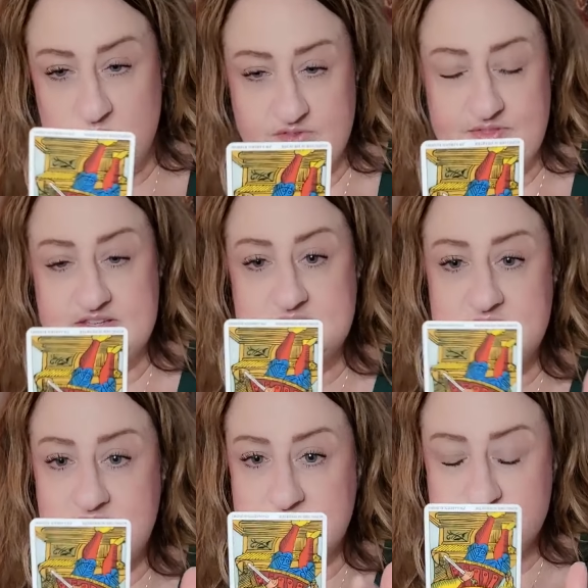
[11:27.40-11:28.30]
with this
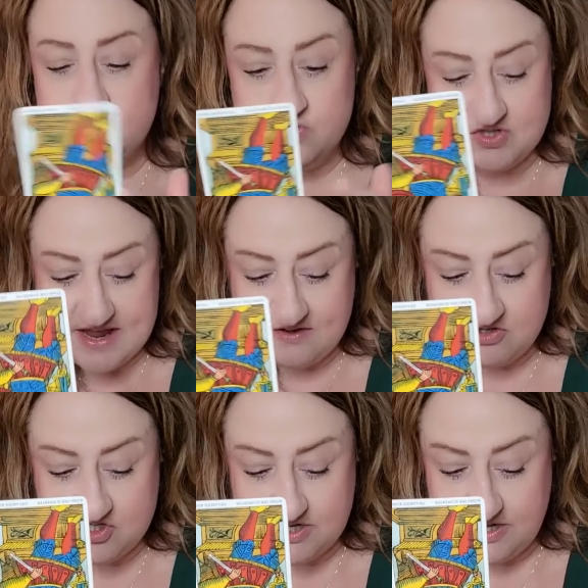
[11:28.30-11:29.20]
King of Swords
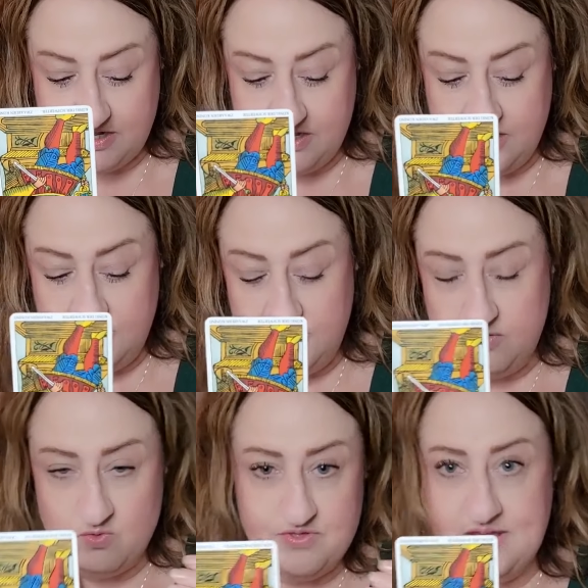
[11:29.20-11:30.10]
energy
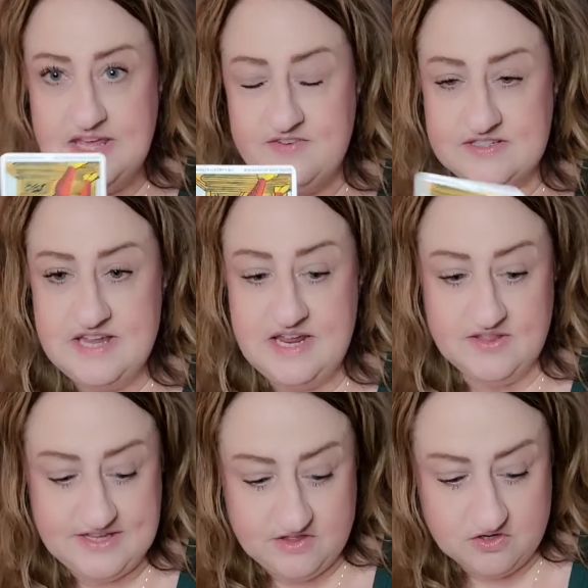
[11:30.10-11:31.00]
with the give and
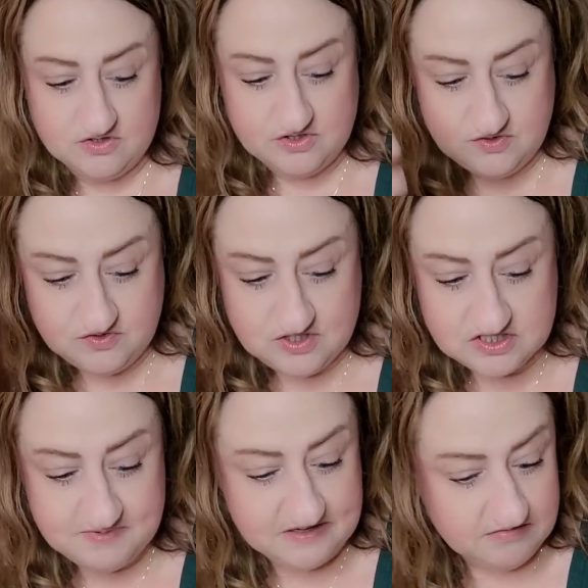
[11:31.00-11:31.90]
take. Like, there's, you've
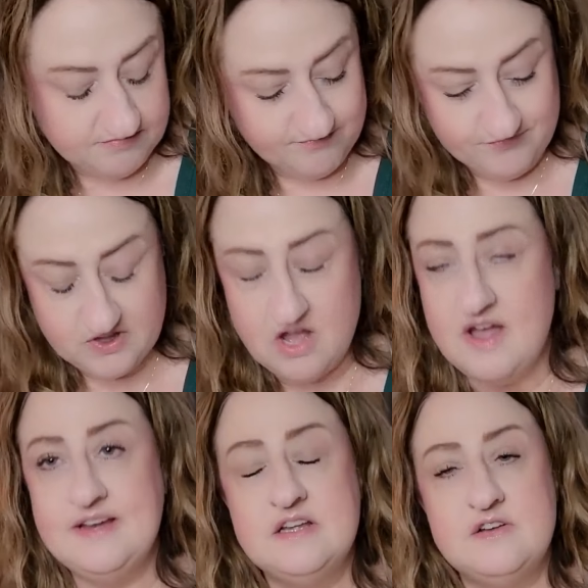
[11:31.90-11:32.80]
just been
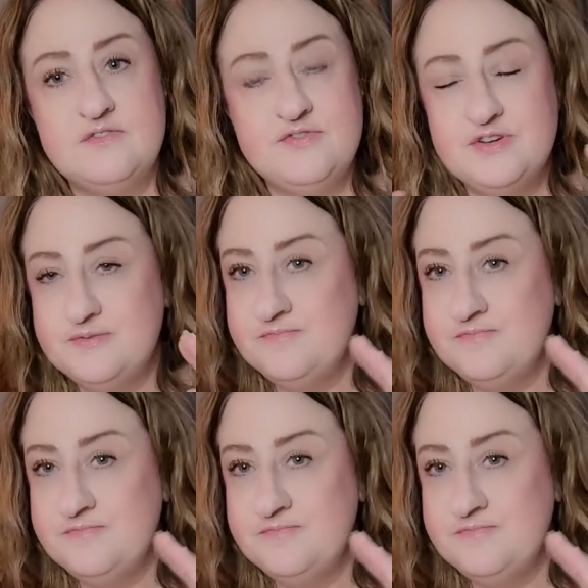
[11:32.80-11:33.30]
kind of